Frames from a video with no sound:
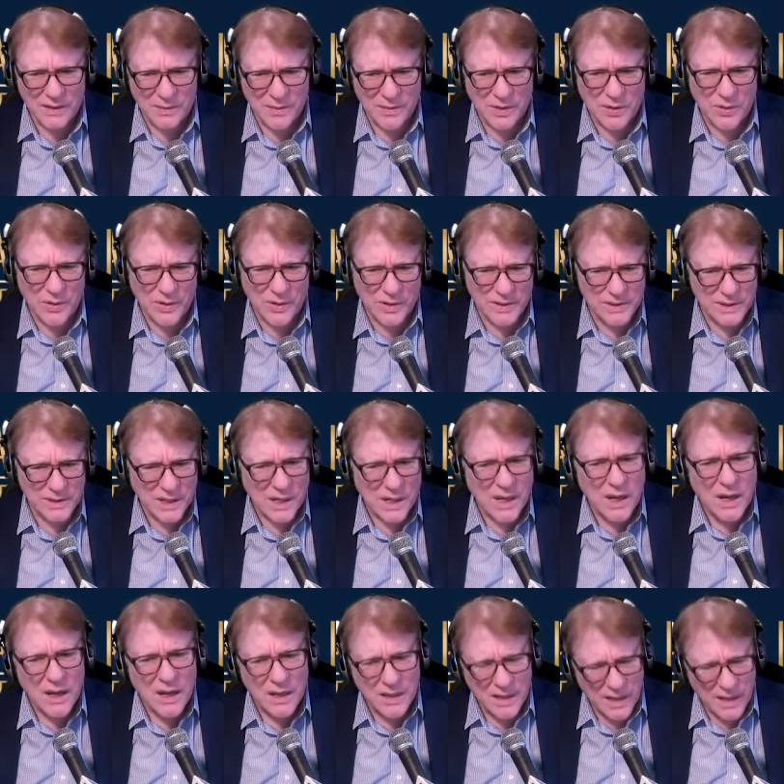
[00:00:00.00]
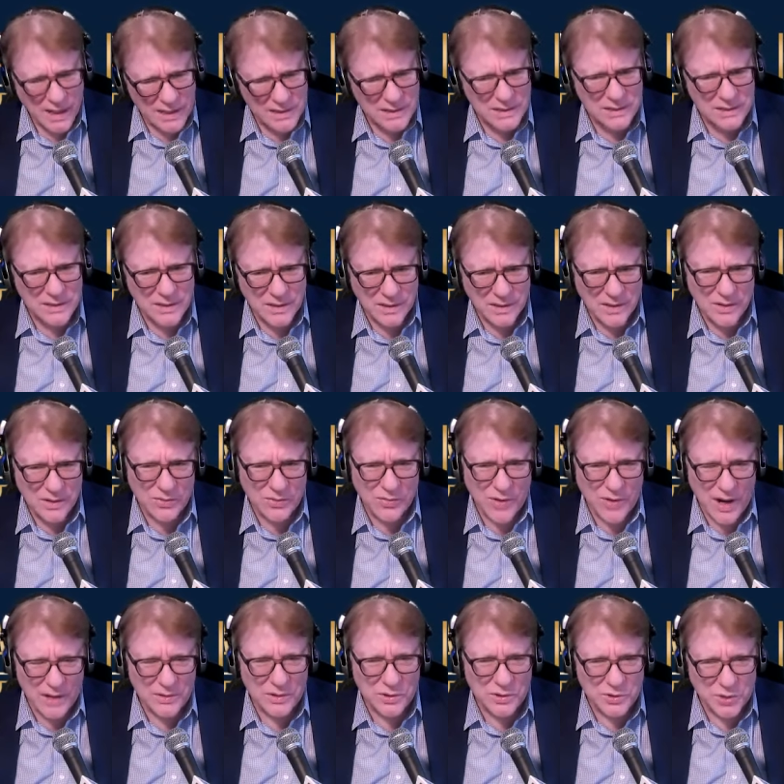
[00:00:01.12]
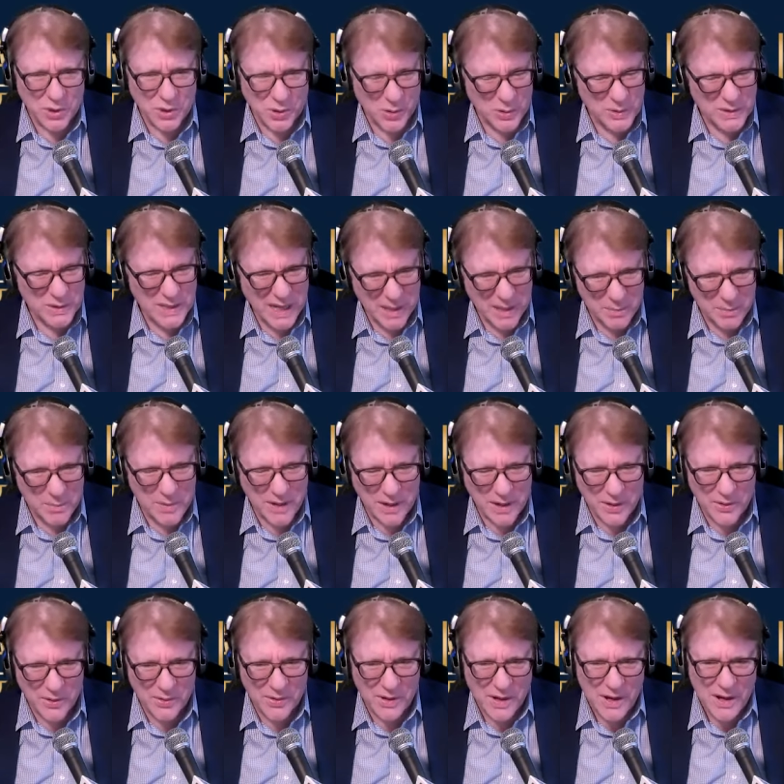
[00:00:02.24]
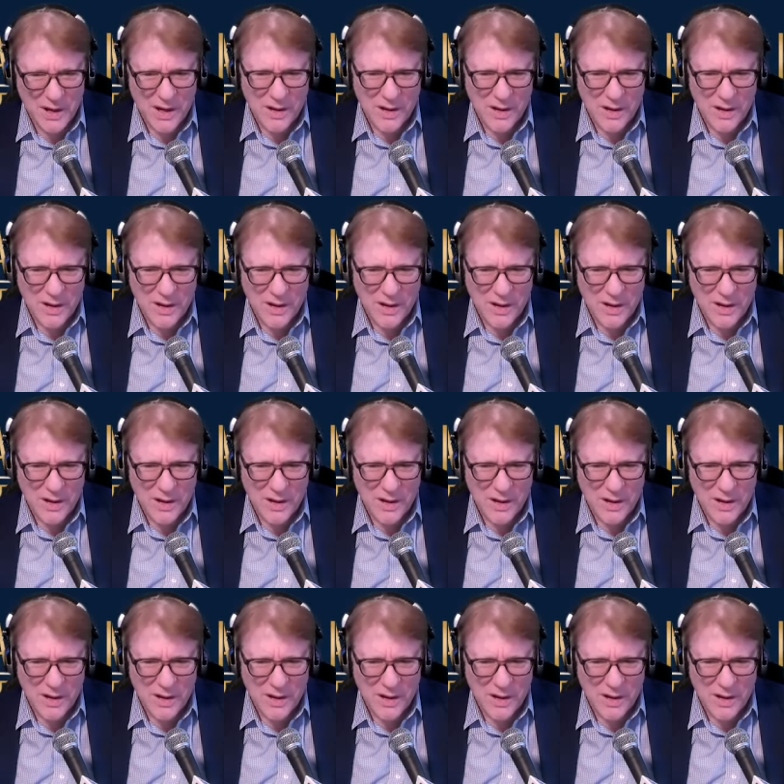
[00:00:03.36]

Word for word: Because yes, you know, Rockland Dreadnoughts got better,